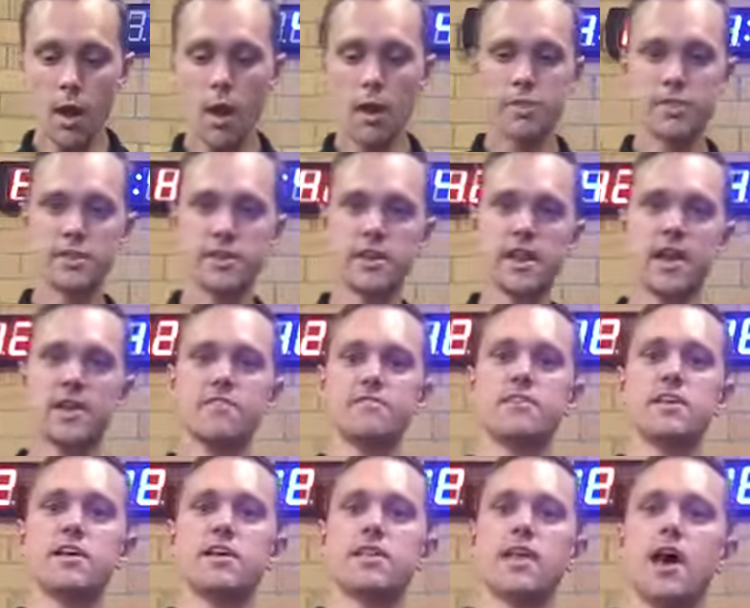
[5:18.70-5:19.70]
The next
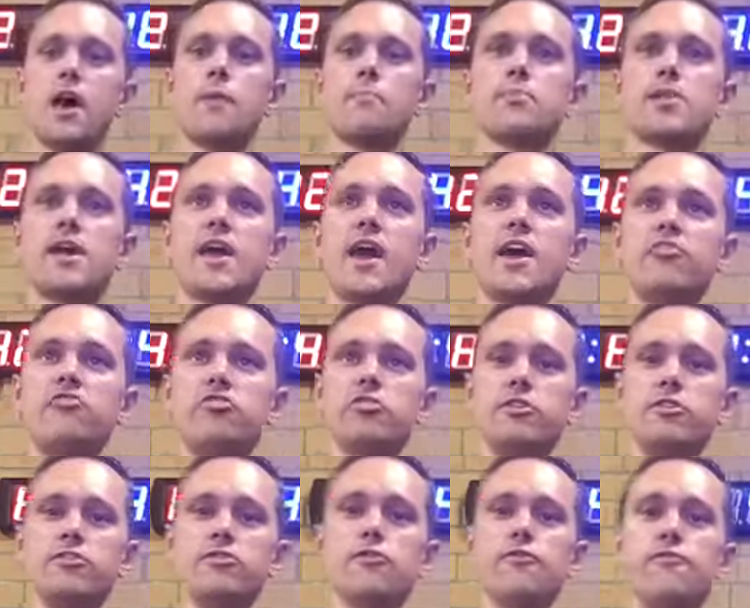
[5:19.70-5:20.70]
thing in the application
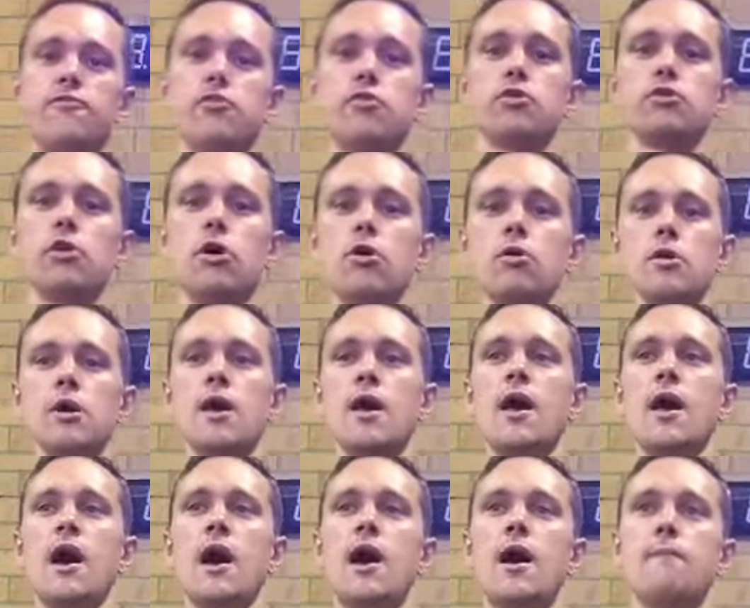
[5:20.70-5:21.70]
is your food log.
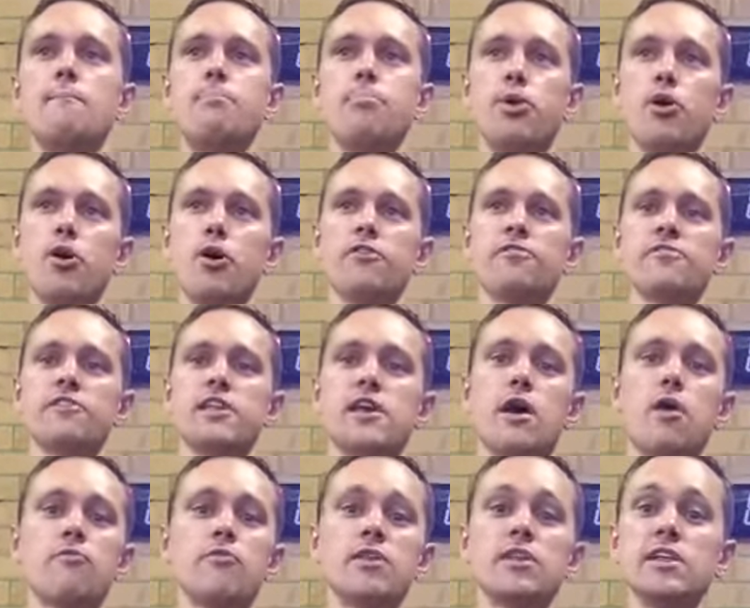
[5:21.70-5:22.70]
Personally,
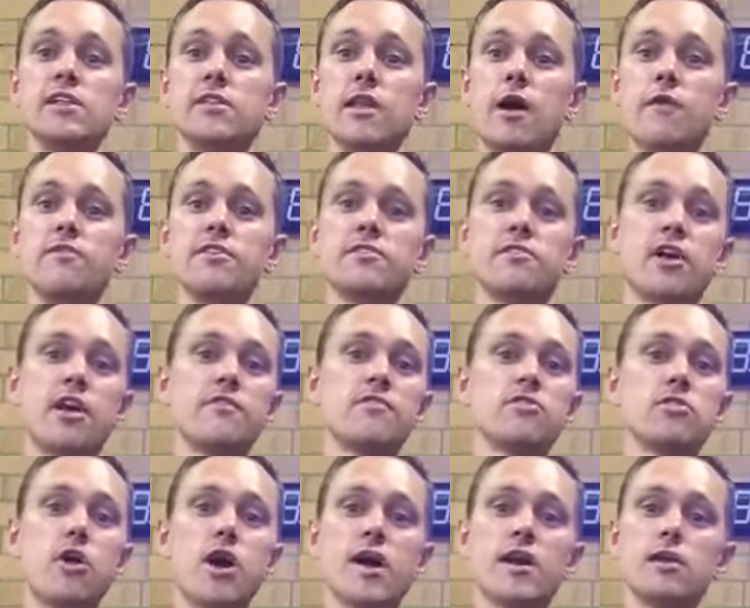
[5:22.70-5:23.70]
I really love this. I
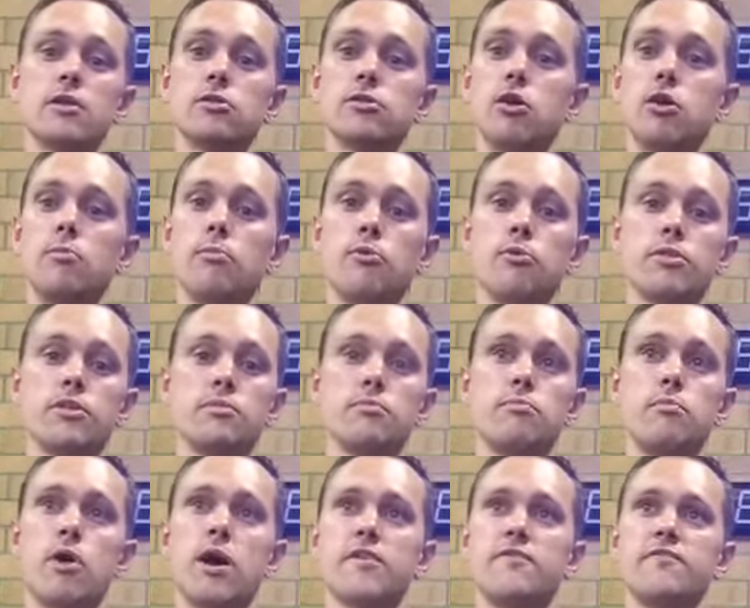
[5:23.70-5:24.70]
even like it a lot more than
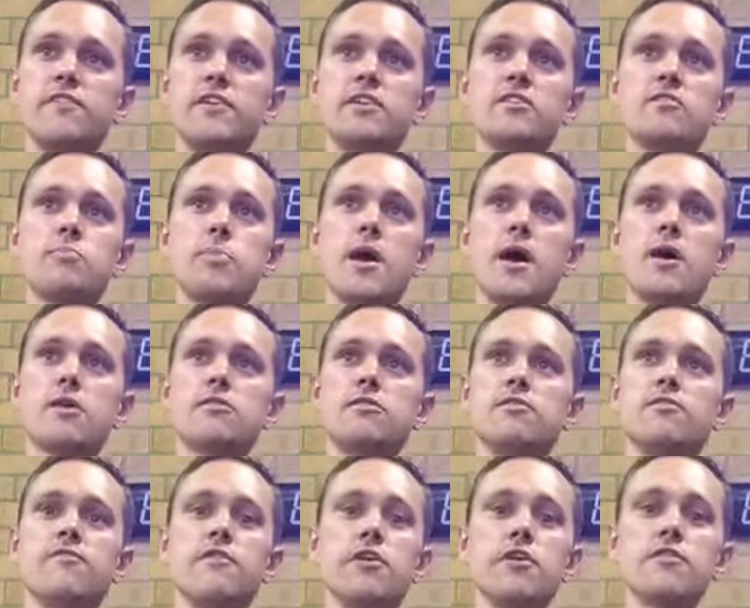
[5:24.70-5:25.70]
MyFitnessPal because
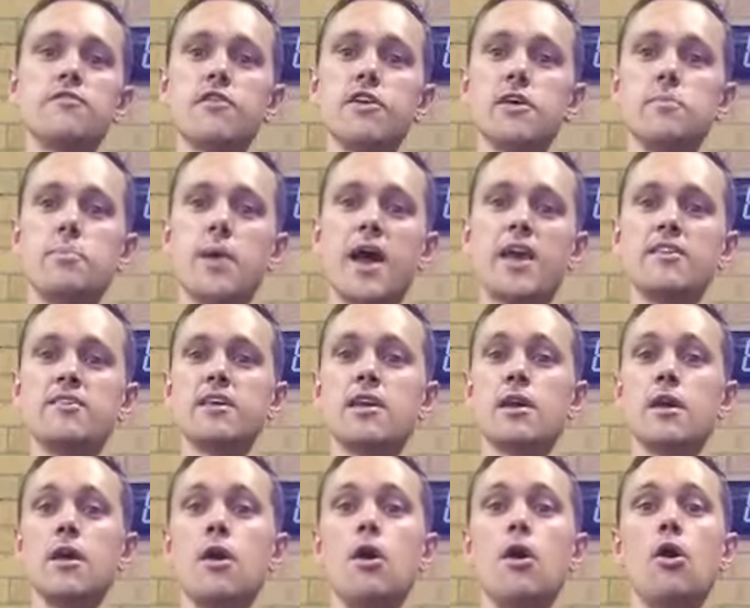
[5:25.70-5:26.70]
it's very, very basic.
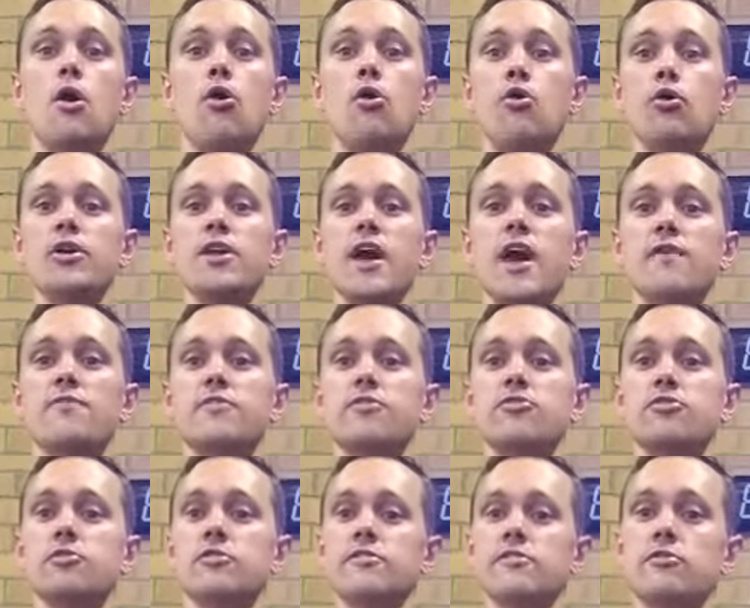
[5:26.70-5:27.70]
All you have to
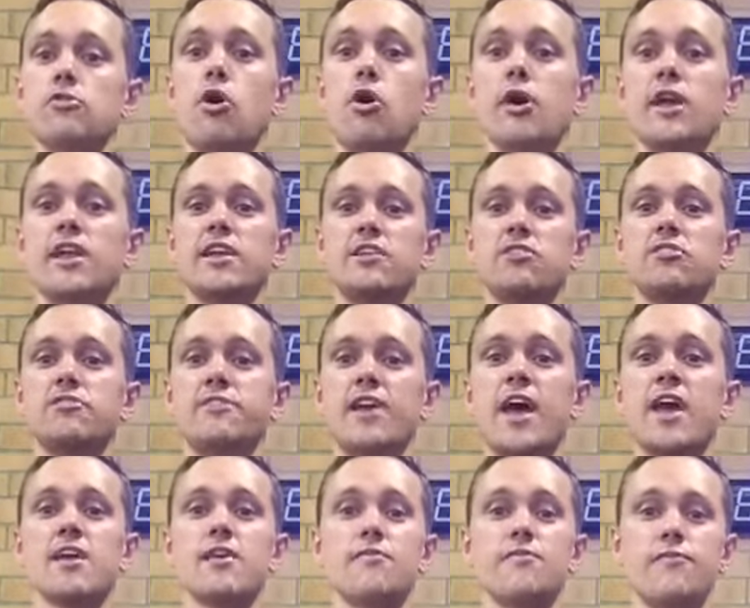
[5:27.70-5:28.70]
do is log in and you
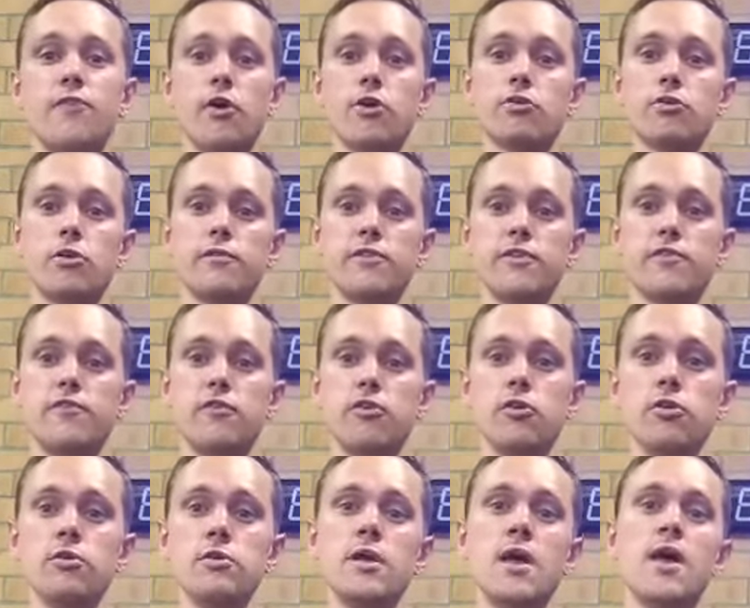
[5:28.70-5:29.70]
take a photo of your
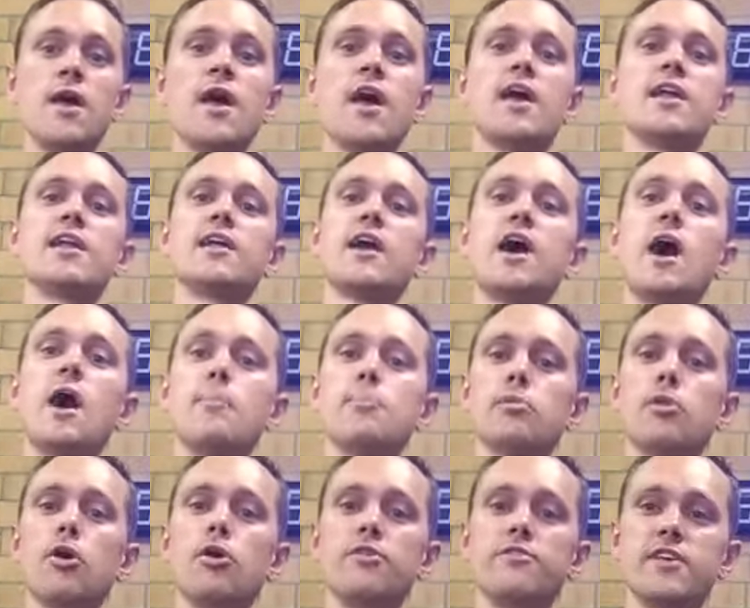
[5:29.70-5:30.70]
food and it
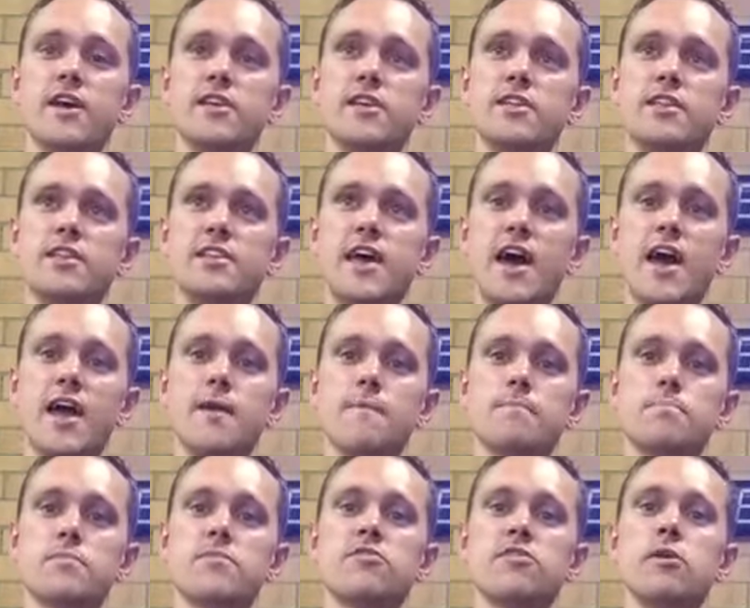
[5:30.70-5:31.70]
uploads under the day.
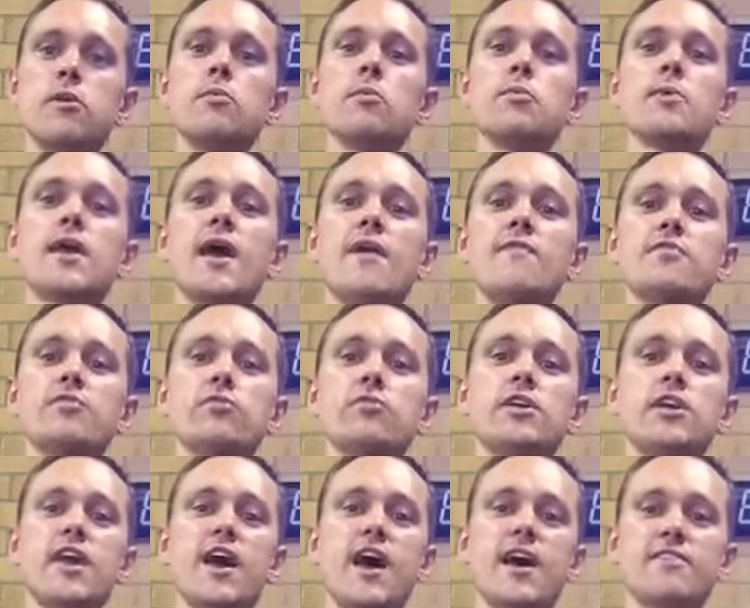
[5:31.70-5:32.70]
So then when we have a look
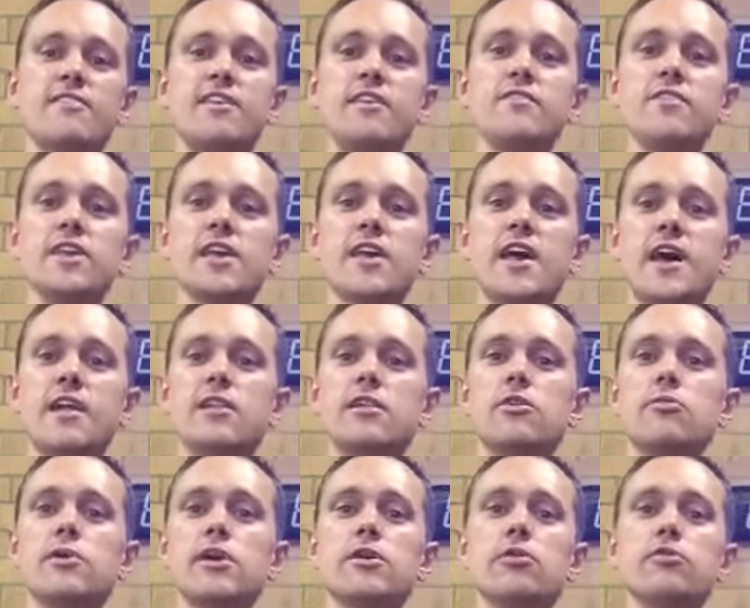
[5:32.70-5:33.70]
at your activity
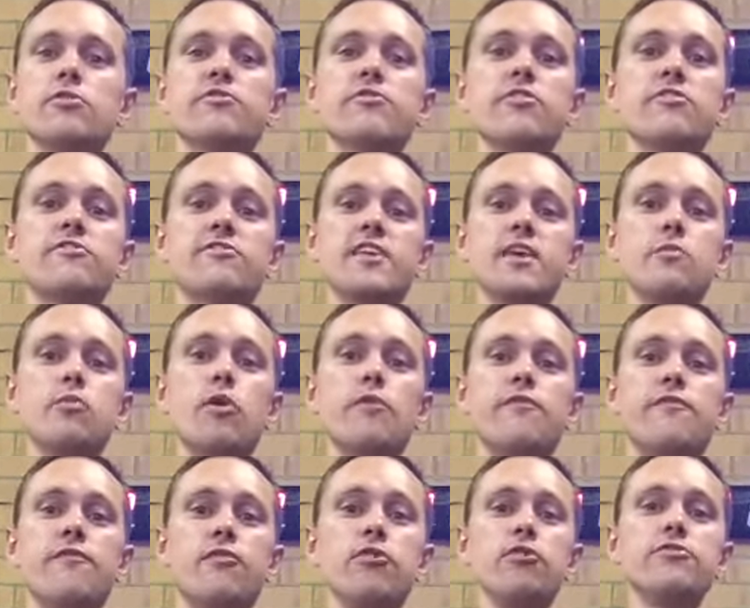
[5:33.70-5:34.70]
calendar, we can also see what
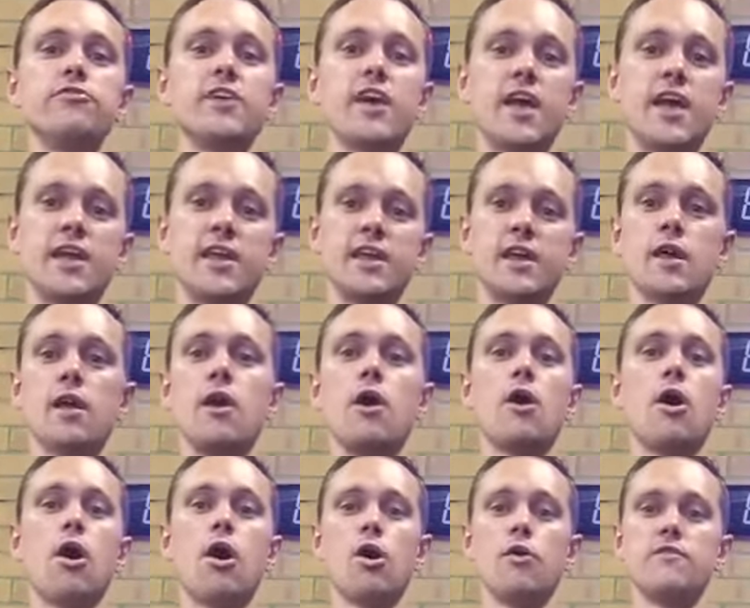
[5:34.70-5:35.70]
foods you're eating
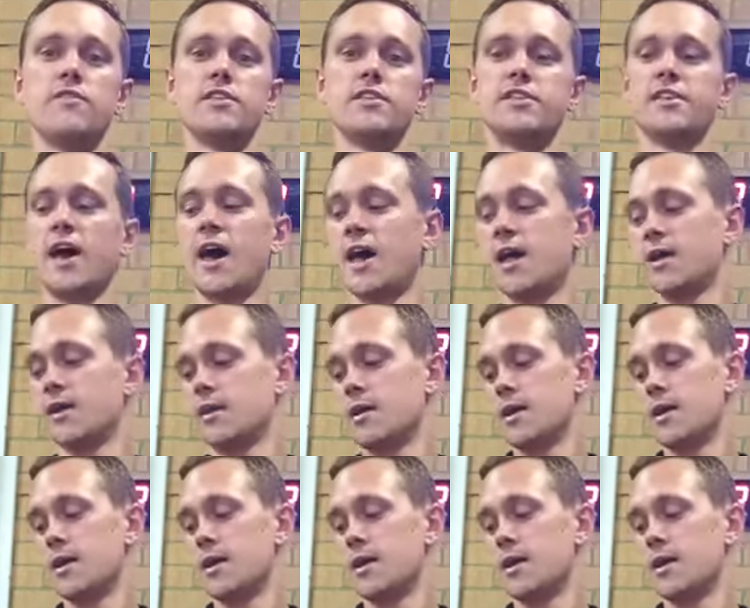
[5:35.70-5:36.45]
over the day.